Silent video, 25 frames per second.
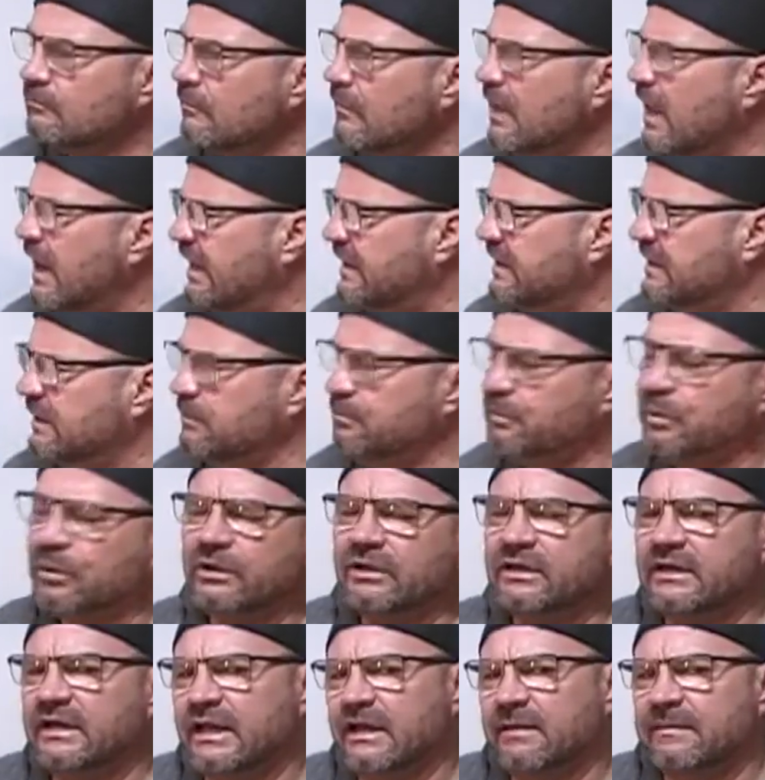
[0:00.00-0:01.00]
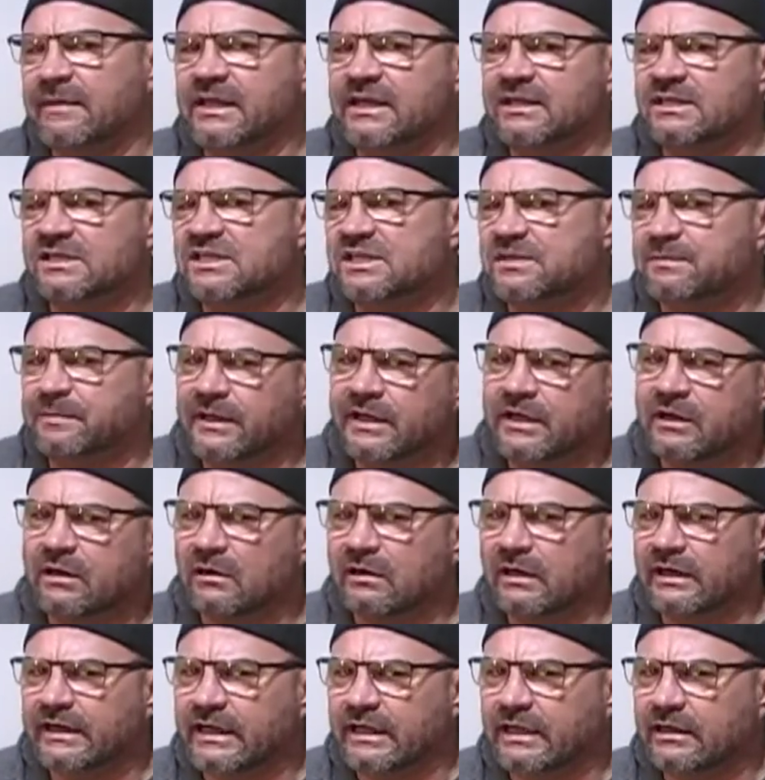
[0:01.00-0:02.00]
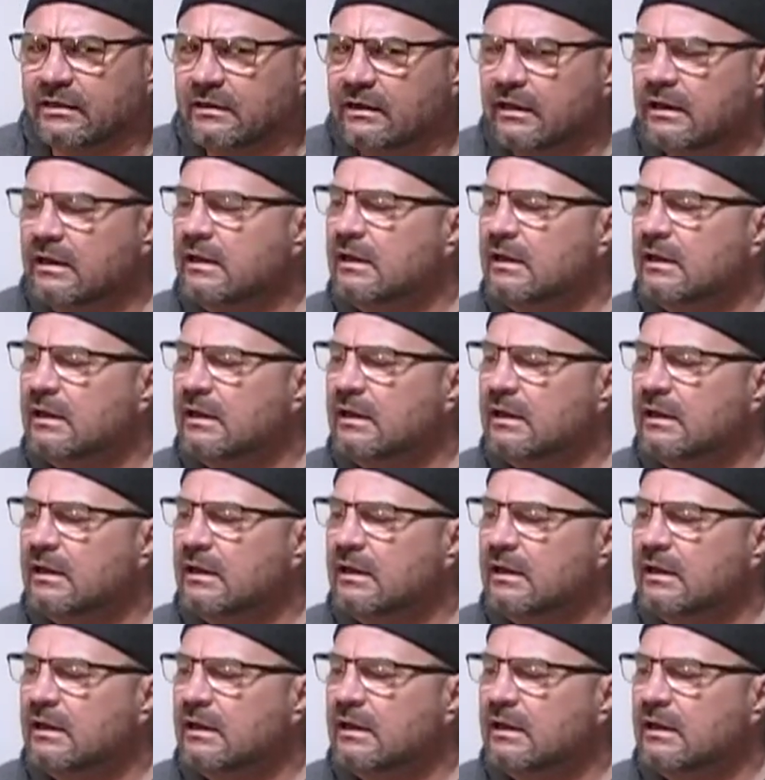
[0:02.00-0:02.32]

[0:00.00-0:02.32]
I did put an eminent speaker in it.